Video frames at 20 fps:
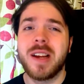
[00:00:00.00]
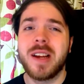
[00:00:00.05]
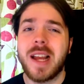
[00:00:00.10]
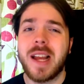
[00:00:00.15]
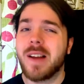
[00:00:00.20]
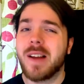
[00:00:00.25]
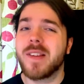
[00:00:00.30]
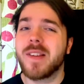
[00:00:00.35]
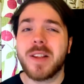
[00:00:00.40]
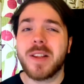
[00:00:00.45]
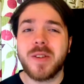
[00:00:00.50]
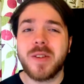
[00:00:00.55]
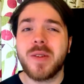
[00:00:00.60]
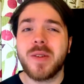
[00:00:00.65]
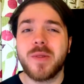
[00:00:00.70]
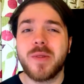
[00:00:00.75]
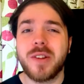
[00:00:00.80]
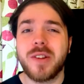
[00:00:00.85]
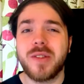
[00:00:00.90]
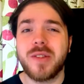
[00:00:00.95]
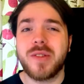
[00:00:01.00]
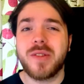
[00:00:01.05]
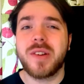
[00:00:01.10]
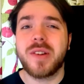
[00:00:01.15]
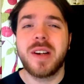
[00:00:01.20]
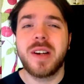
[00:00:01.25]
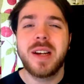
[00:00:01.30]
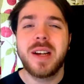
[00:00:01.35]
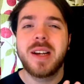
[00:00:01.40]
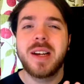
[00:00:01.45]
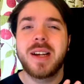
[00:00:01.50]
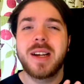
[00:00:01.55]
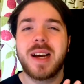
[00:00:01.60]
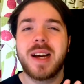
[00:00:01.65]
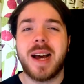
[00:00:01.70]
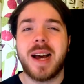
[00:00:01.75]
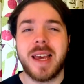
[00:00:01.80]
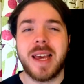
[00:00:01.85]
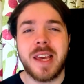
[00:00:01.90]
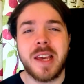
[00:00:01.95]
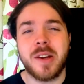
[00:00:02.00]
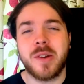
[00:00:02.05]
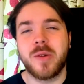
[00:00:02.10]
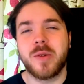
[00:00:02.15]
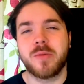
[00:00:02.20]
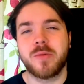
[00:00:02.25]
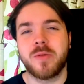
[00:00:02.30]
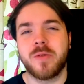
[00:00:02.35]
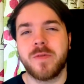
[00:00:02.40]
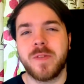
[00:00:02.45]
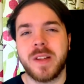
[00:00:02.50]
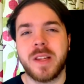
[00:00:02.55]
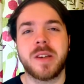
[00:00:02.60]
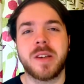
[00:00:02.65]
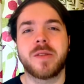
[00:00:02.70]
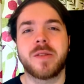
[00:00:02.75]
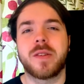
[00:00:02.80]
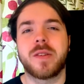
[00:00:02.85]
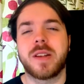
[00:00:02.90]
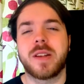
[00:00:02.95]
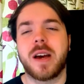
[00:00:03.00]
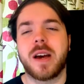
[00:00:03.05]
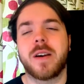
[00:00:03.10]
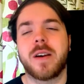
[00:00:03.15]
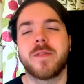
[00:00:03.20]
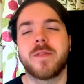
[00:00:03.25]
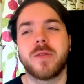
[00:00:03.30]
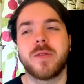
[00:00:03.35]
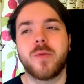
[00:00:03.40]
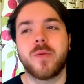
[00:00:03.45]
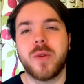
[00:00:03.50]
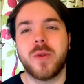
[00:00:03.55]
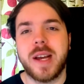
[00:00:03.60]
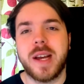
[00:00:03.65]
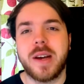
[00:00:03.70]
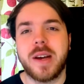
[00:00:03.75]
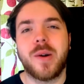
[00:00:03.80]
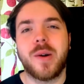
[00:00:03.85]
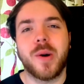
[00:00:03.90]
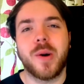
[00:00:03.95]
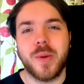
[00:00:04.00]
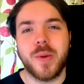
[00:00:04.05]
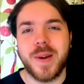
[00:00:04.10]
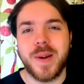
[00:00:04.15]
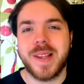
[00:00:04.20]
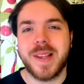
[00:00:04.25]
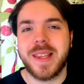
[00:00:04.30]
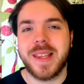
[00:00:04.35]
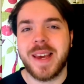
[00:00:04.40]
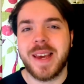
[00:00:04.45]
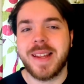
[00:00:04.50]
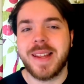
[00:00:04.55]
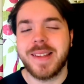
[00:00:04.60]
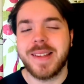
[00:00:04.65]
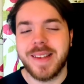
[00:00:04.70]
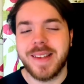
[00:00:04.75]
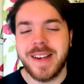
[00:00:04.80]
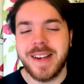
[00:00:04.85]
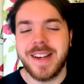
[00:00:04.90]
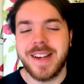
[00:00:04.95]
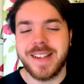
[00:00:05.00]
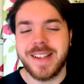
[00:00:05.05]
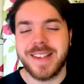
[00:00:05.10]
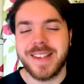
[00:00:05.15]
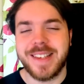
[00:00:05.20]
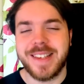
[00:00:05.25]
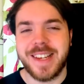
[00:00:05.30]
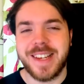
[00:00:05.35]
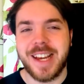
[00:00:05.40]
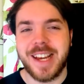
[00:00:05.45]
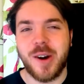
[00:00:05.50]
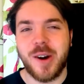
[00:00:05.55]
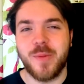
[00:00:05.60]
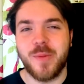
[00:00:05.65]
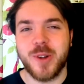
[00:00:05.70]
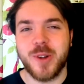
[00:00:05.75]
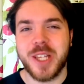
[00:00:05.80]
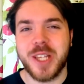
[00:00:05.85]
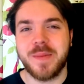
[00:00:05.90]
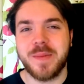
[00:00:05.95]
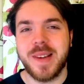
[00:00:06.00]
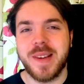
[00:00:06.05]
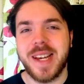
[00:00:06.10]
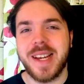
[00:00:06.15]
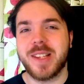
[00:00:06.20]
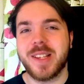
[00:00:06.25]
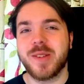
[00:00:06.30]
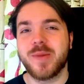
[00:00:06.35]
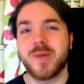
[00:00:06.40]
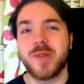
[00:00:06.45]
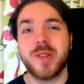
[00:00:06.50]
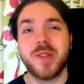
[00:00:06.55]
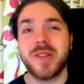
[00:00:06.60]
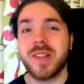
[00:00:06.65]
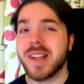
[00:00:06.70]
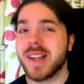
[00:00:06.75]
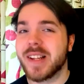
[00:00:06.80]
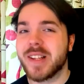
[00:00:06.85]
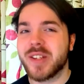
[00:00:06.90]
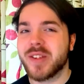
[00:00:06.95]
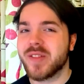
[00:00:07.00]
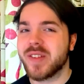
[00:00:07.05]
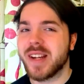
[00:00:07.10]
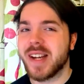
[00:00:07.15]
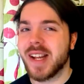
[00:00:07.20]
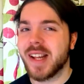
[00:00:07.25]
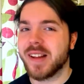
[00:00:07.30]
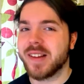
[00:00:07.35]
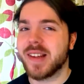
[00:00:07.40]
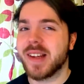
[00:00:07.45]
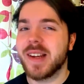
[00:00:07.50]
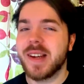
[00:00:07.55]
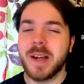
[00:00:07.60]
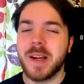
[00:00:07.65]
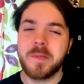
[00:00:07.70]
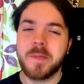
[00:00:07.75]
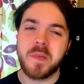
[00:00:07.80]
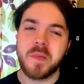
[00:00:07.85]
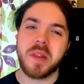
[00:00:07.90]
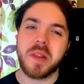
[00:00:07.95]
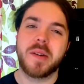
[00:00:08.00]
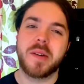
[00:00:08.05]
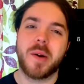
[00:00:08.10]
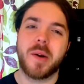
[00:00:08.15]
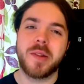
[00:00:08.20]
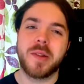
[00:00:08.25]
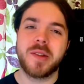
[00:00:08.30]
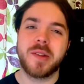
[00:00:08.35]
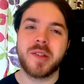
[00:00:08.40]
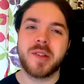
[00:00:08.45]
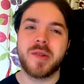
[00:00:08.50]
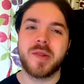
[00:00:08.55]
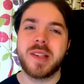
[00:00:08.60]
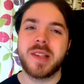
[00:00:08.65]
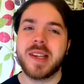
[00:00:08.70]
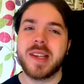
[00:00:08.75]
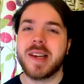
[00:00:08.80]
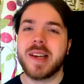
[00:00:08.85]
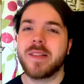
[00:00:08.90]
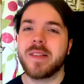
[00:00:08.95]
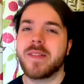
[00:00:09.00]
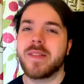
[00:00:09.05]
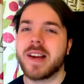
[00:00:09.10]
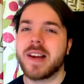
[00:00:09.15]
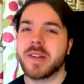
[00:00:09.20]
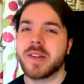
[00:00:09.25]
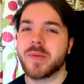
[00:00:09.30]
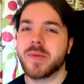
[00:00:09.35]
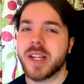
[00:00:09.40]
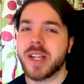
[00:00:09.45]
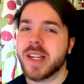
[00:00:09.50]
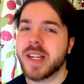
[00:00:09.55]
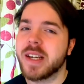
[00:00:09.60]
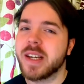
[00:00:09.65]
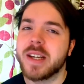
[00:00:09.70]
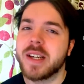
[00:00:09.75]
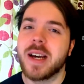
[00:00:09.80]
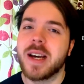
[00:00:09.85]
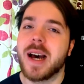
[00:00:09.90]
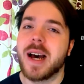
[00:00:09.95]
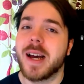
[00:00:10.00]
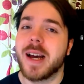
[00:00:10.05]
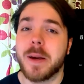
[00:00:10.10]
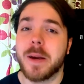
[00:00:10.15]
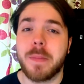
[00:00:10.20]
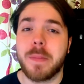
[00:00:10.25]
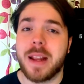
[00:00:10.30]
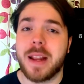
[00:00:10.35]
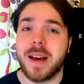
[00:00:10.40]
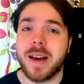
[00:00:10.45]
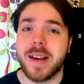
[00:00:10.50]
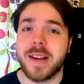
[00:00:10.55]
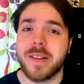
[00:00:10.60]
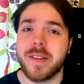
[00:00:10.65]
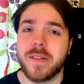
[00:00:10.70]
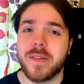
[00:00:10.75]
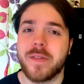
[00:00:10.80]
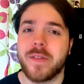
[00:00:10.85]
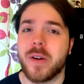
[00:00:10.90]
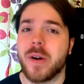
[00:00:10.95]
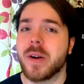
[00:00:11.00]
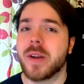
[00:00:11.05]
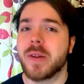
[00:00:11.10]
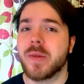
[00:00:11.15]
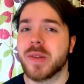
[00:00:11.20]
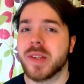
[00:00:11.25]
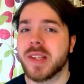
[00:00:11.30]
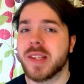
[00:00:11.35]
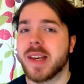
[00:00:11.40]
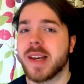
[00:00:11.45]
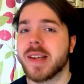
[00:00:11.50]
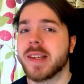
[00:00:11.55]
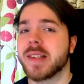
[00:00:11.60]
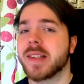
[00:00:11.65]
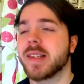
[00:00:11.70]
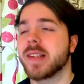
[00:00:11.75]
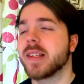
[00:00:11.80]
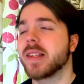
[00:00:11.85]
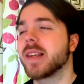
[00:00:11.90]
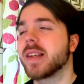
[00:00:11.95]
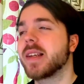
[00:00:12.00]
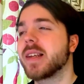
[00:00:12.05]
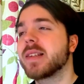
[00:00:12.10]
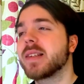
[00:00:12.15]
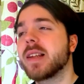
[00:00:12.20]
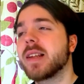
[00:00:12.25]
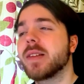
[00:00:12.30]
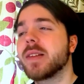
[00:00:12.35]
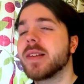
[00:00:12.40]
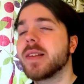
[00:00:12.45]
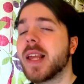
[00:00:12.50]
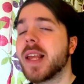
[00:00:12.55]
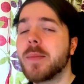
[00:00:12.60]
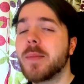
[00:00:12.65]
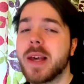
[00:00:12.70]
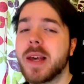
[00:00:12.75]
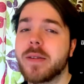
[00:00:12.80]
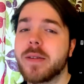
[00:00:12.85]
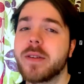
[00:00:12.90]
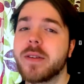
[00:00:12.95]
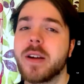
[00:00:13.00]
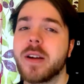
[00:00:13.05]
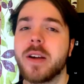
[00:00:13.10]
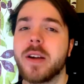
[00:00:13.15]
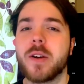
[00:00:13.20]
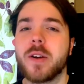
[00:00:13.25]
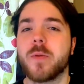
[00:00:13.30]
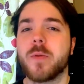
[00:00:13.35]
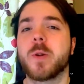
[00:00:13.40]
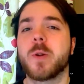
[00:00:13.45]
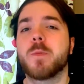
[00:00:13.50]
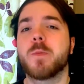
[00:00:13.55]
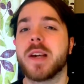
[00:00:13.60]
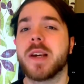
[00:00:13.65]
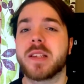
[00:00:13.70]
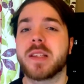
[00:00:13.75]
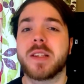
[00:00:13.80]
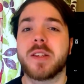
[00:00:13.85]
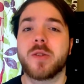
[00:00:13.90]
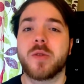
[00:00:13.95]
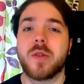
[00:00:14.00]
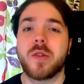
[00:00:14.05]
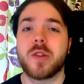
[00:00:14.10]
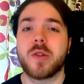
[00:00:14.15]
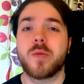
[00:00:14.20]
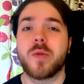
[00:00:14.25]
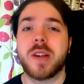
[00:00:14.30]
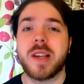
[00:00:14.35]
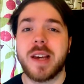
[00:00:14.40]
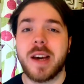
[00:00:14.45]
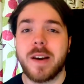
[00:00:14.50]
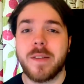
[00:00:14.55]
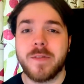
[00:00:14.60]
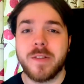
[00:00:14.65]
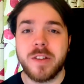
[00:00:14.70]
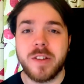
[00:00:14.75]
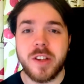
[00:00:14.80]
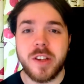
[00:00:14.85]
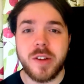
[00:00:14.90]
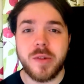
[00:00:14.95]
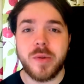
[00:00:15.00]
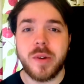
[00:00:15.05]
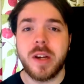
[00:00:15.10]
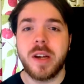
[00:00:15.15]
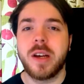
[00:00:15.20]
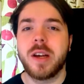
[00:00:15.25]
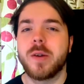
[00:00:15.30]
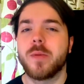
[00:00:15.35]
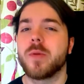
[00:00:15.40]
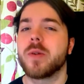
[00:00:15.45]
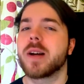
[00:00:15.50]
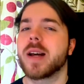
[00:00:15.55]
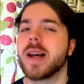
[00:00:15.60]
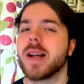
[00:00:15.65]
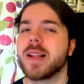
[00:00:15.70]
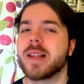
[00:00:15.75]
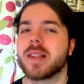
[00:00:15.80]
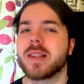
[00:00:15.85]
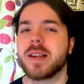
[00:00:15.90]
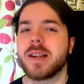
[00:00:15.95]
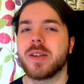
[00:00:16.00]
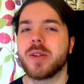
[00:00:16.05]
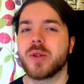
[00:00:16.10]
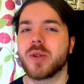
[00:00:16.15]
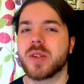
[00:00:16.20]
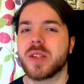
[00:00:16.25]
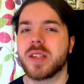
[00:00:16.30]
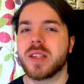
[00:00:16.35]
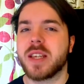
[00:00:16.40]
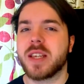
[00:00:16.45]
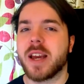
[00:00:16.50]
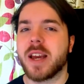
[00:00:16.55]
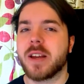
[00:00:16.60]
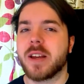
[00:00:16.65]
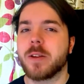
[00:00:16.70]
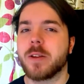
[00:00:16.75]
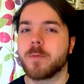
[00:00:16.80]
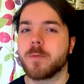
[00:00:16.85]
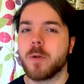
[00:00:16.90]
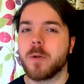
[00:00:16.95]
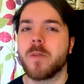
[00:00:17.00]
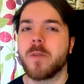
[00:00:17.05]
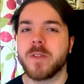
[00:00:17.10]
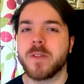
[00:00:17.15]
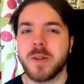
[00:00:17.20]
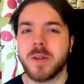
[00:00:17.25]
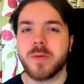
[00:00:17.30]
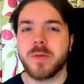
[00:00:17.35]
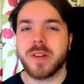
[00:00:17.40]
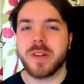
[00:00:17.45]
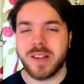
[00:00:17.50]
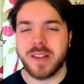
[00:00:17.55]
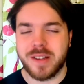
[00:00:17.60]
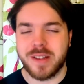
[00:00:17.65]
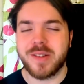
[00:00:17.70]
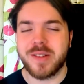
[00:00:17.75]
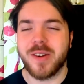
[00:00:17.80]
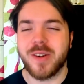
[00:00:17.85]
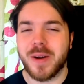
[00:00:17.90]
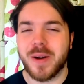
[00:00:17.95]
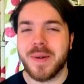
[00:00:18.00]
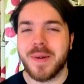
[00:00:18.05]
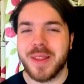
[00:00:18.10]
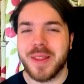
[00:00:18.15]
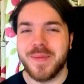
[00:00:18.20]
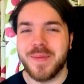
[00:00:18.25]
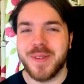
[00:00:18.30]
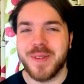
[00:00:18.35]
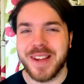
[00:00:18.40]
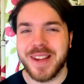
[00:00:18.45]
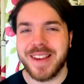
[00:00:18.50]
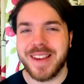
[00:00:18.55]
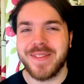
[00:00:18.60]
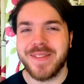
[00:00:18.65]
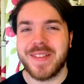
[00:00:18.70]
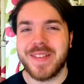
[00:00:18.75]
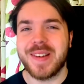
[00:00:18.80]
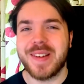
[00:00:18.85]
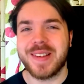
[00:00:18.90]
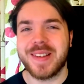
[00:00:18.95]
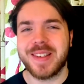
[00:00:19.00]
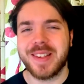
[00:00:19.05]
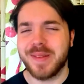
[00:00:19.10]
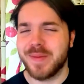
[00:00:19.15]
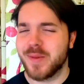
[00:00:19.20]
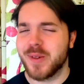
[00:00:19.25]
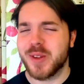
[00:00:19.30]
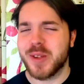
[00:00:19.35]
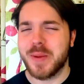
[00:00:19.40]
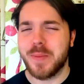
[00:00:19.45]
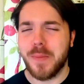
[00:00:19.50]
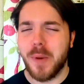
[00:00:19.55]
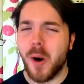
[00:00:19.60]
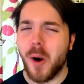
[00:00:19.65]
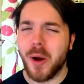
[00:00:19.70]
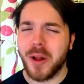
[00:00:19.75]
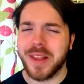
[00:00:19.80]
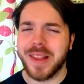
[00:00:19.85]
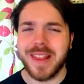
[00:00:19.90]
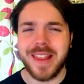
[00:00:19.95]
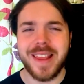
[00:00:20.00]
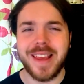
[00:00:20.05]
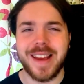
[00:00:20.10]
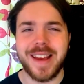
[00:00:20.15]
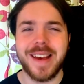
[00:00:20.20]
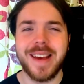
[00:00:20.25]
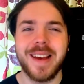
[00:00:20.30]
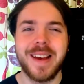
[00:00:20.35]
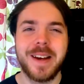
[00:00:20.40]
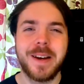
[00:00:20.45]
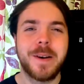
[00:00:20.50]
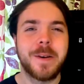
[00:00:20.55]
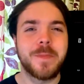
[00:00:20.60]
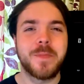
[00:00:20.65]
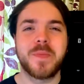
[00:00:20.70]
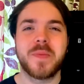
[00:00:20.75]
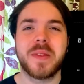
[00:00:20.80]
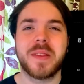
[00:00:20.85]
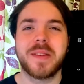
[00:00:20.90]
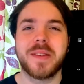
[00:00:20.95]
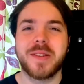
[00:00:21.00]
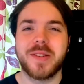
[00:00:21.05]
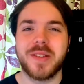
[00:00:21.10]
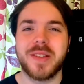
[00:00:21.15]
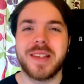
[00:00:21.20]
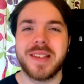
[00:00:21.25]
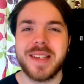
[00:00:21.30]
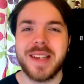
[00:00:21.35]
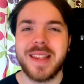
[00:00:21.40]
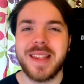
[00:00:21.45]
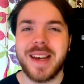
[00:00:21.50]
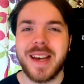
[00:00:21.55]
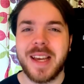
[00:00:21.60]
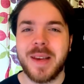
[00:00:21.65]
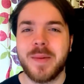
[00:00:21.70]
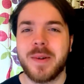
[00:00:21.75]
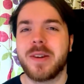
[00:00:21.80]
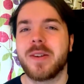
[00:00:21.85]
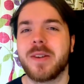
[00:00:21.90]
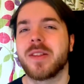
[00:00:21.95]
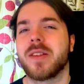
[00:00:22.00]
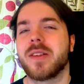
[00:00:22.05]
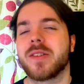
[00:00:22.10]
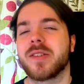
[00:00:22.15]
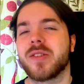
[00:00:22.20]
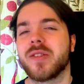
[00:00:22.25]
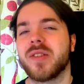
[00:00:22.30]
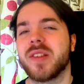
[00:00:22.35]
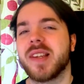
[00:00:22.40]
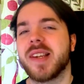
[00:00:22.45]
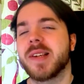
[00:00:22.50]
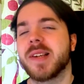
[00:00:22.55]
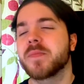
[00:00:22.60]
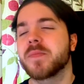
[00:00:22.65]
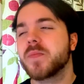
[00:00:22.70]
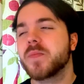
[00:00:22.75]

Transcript: if that's all you want to know. I hate going to a video and having to wait all the way to the end to see how much they made. So we're just going to get straight in on it. On the Sunday of last week, I applied for user testing. They sent an email which basically told you what you have to do. We'll get into that in just a second, but obviously we're going to talk about the money first, the most important thing. So they sent that email on the Sunday.